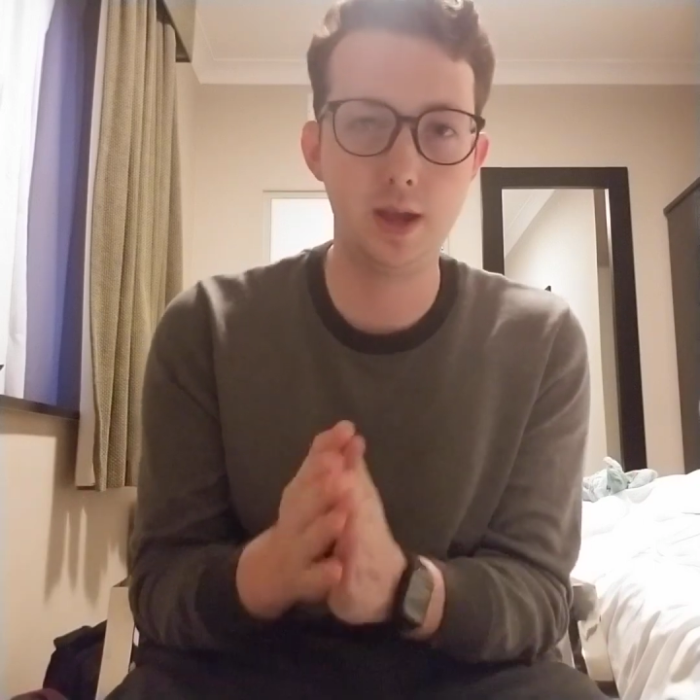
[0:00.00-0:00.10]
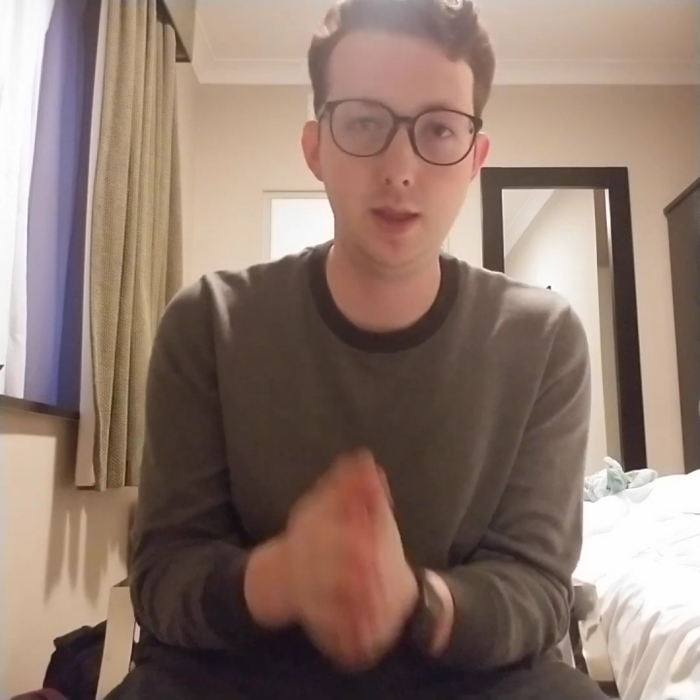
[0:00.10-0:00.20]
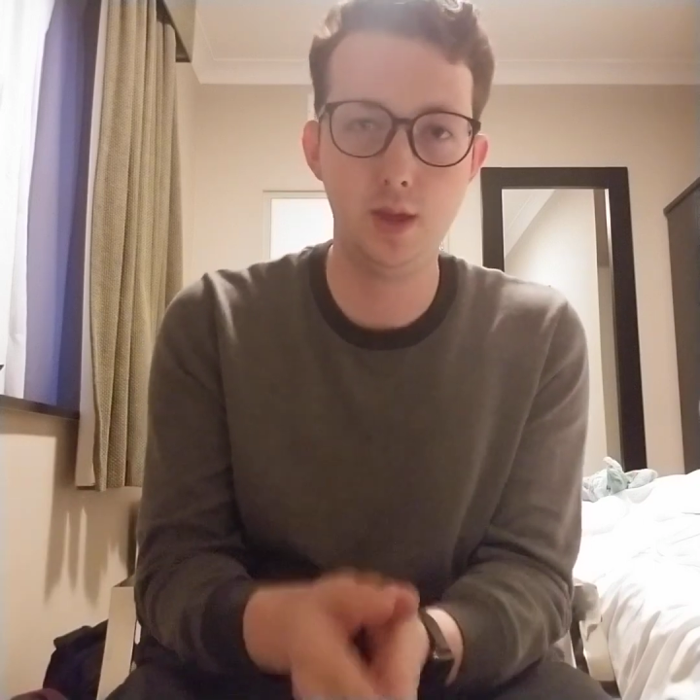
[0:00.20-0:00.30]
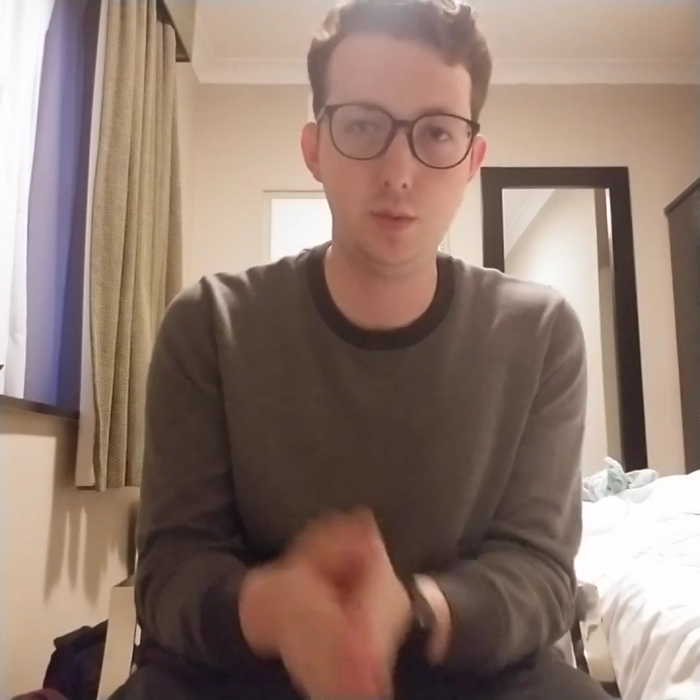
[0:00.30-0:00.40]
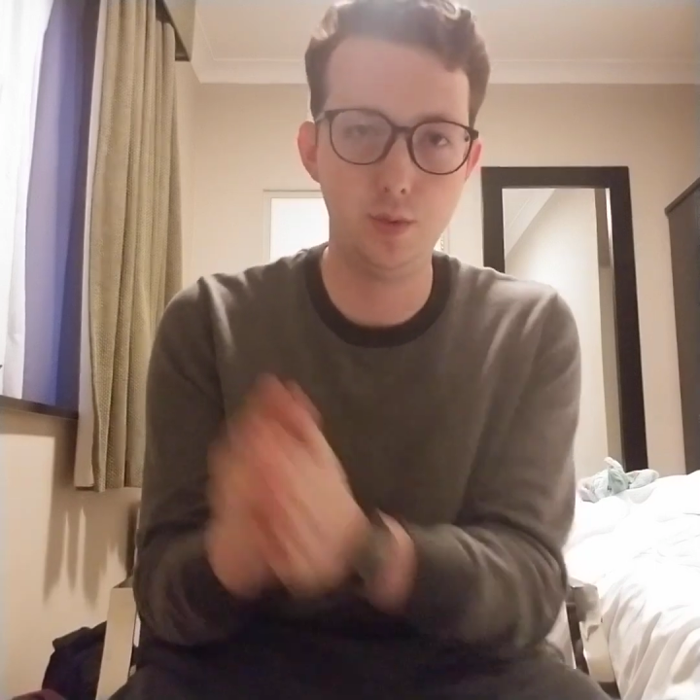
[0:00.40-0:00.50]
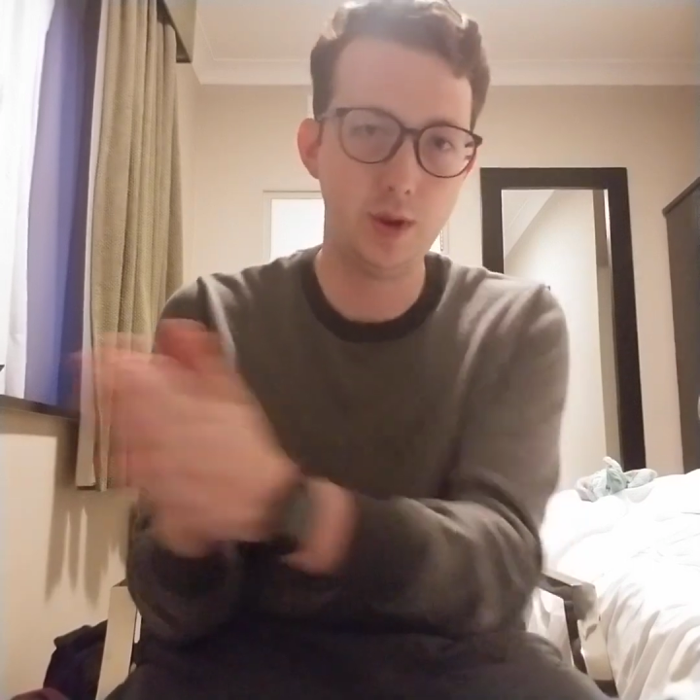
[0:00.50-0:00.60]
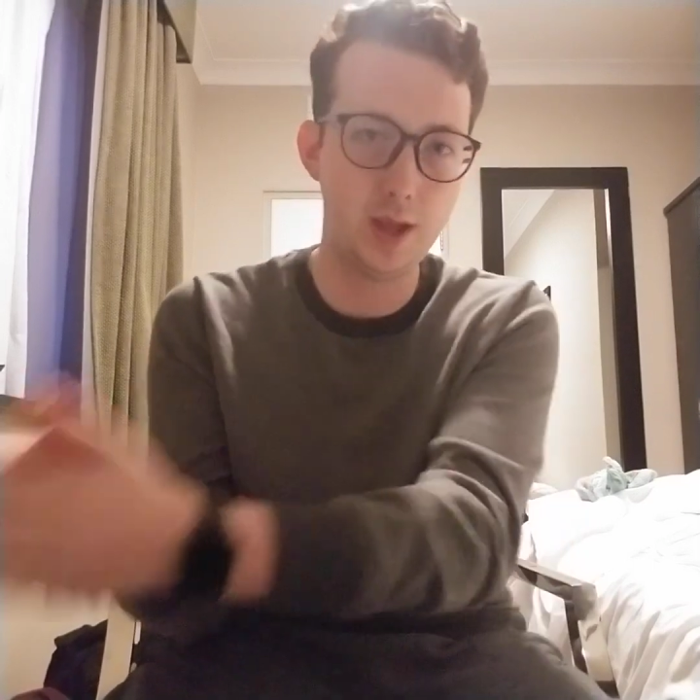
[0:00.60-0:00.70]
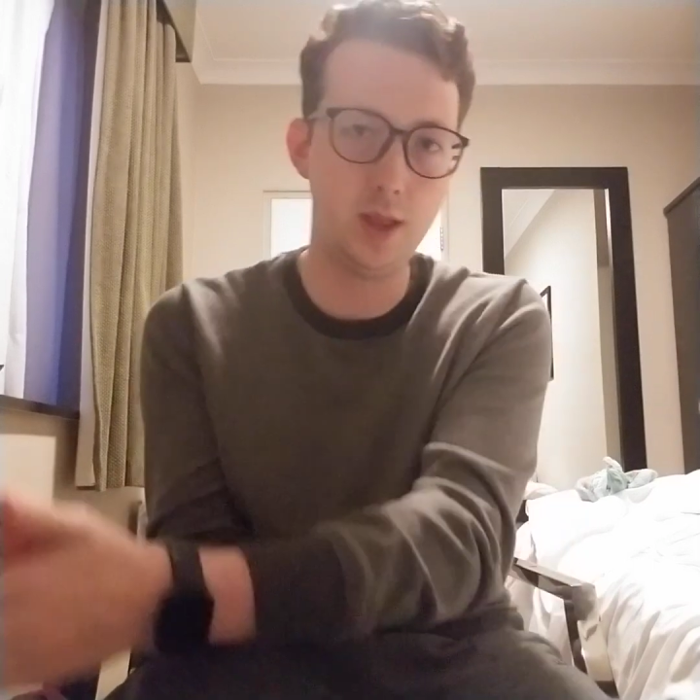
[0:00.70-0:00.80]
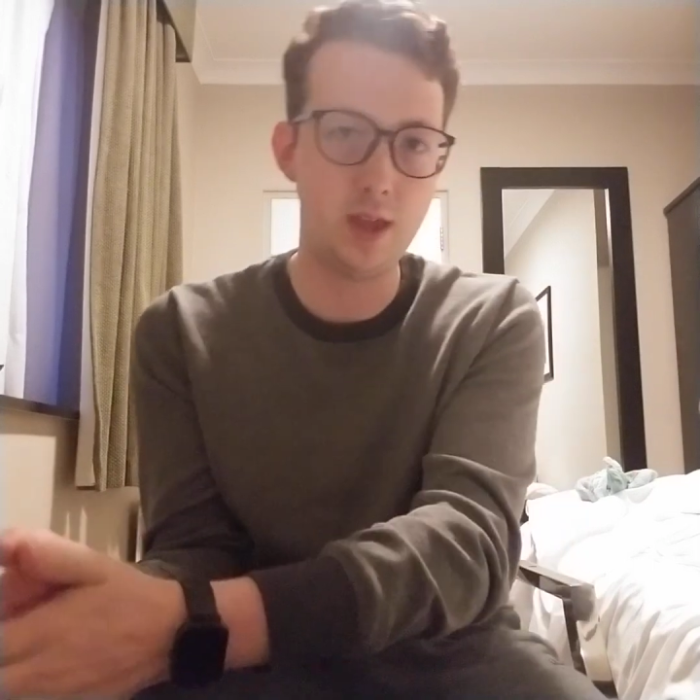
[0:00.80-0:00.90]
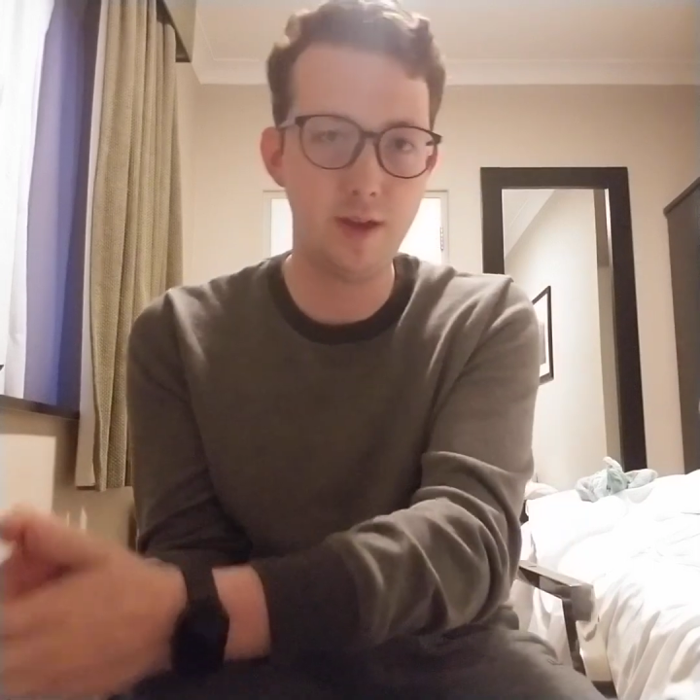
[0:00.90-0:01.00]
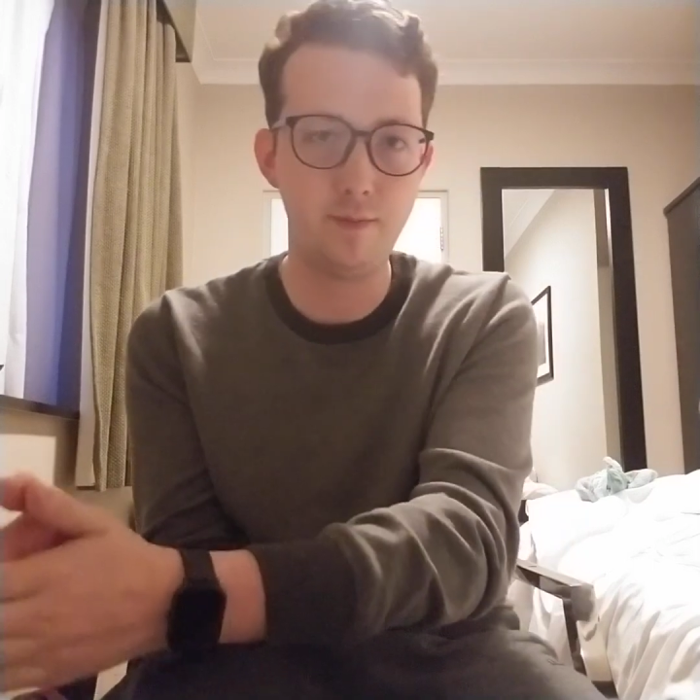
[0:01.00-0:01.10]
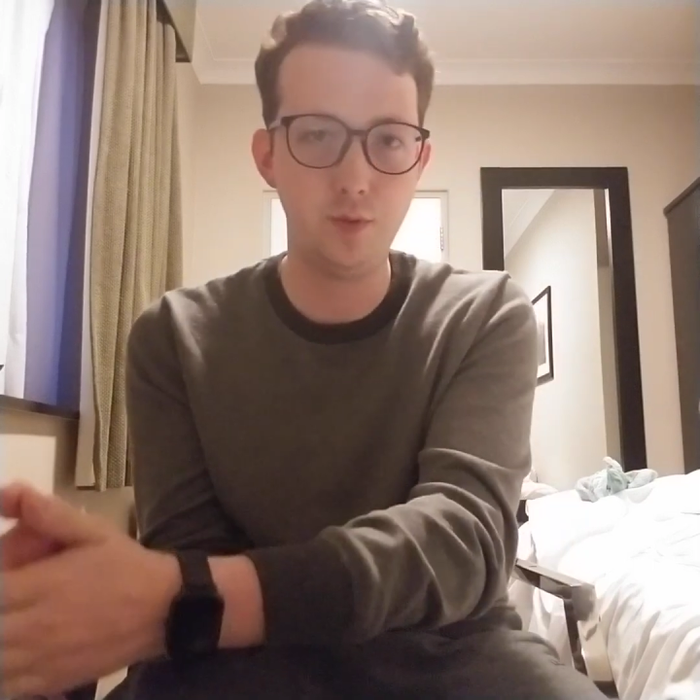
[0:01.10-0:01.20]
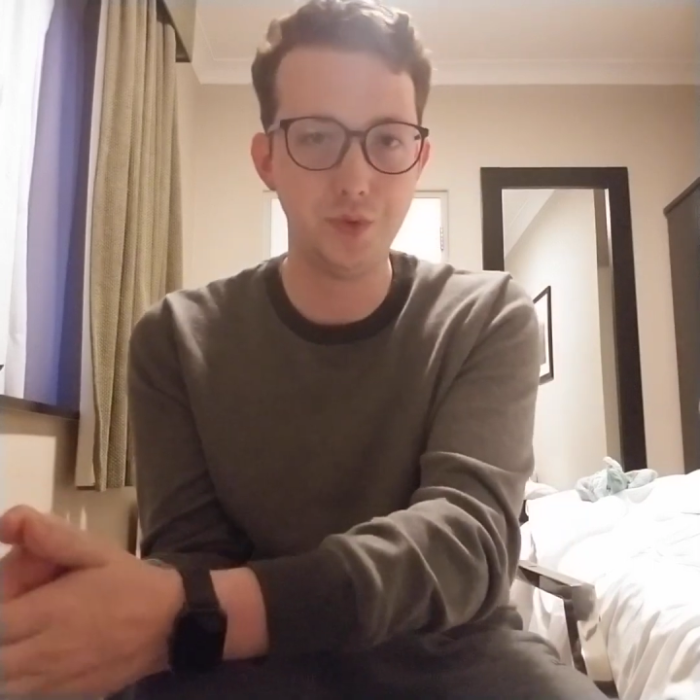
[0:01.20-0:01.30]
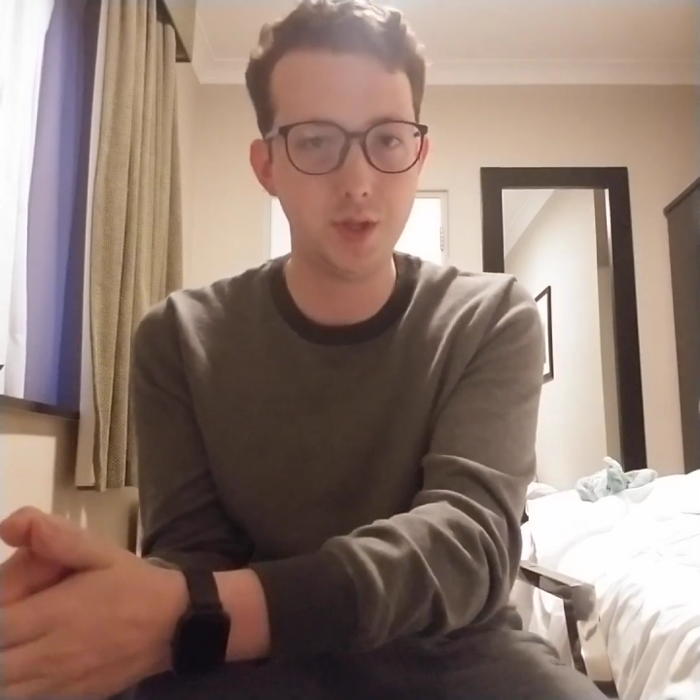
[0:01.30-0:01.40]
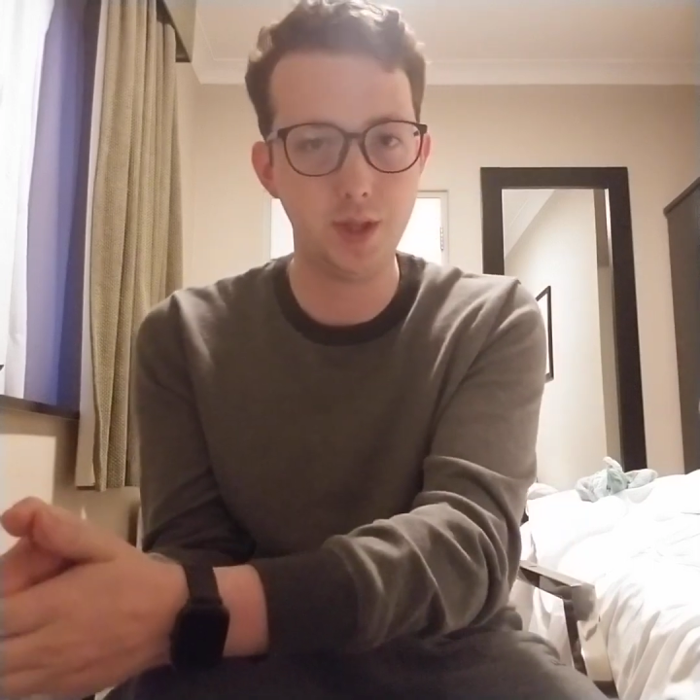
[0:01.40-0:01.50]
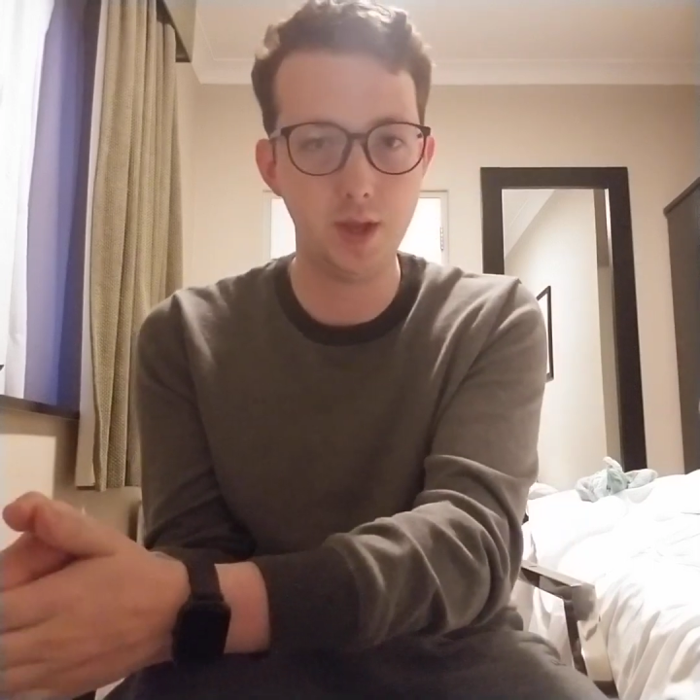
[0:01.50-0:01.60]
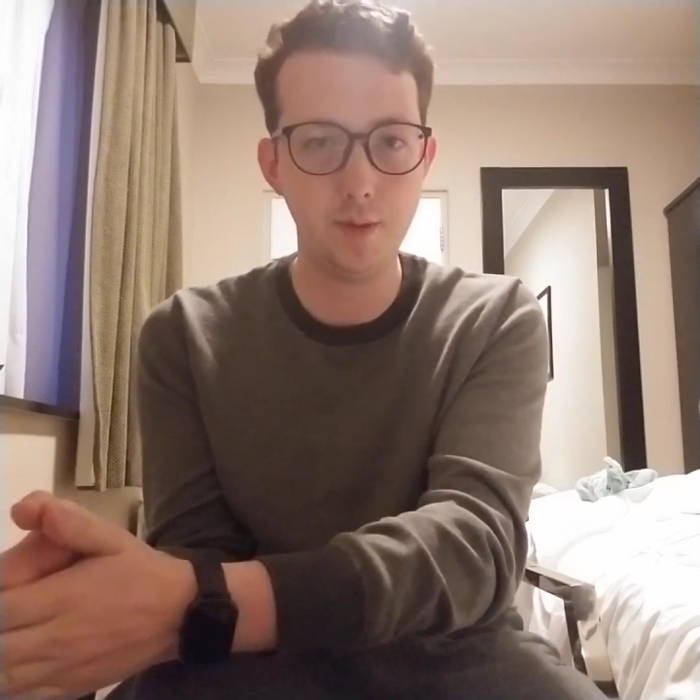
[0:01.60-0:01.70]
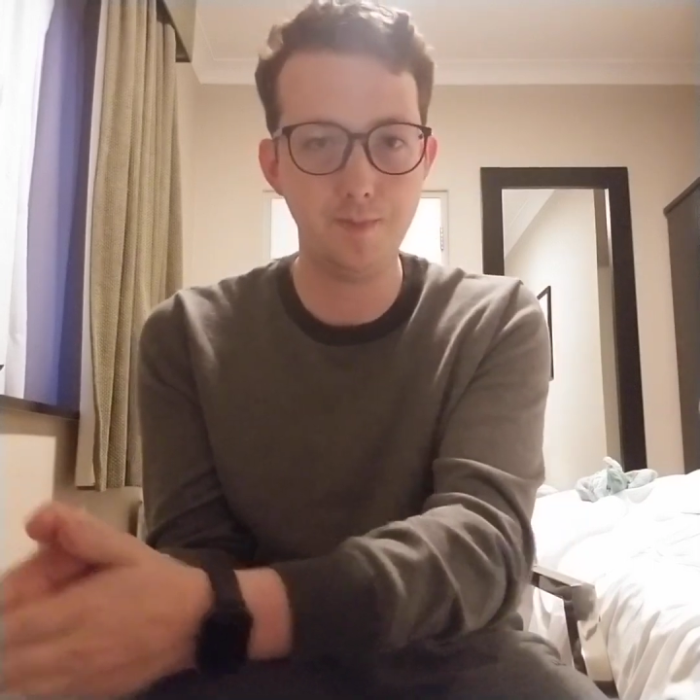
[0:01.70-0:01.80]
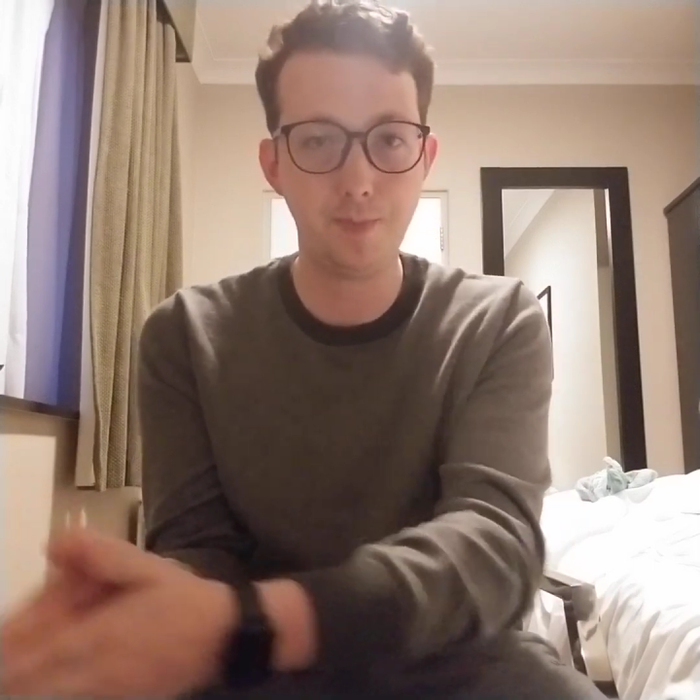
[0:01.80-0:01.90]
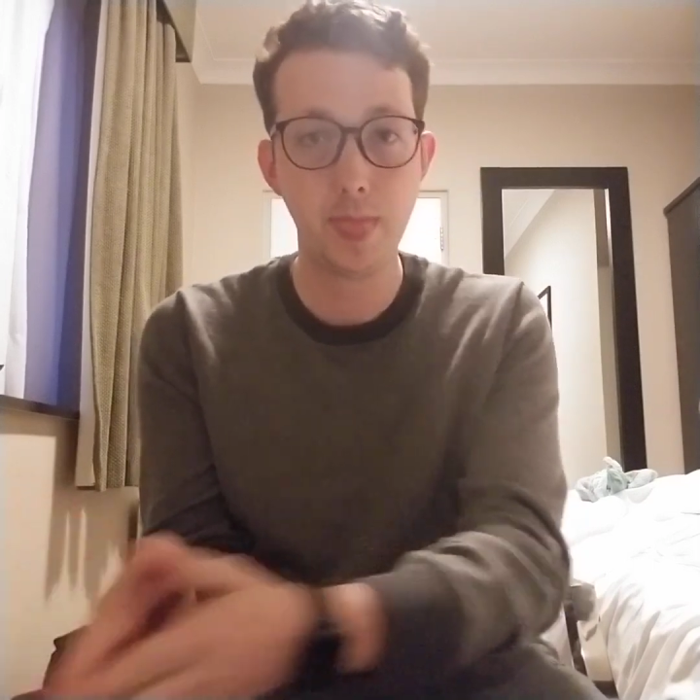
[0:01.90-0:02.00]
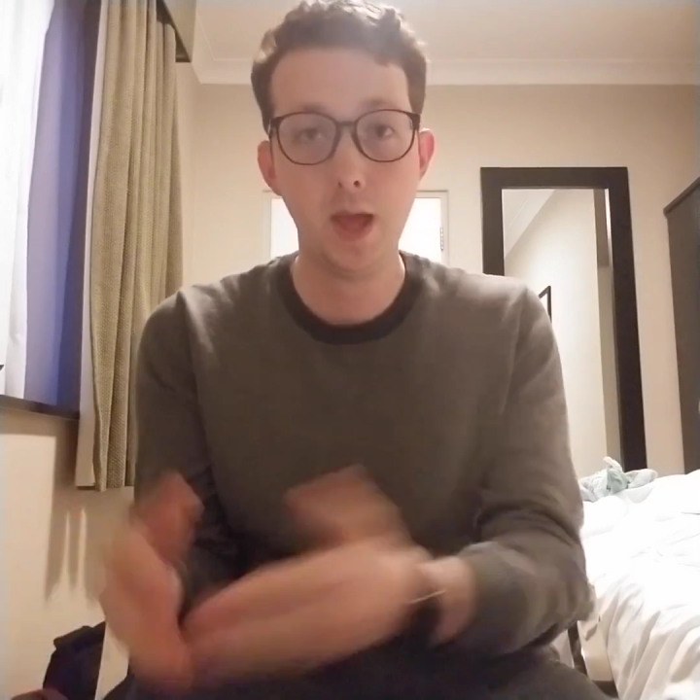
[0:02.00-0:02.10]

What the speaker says: and then we would hand that food to them,